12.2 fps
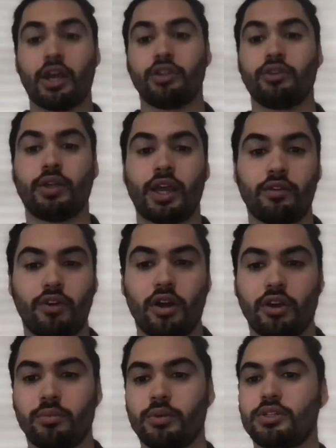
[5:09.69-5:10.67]
do they have
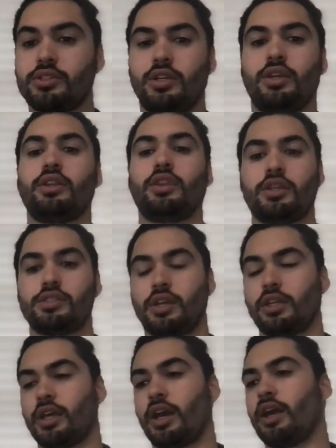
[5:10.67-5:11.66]
occupancy and things
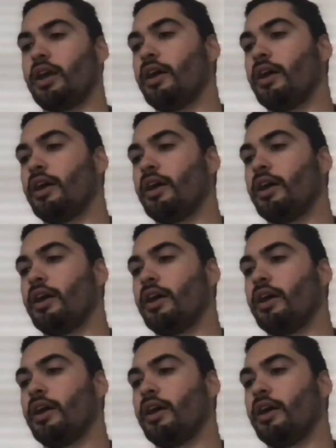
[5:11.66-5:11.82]
like that.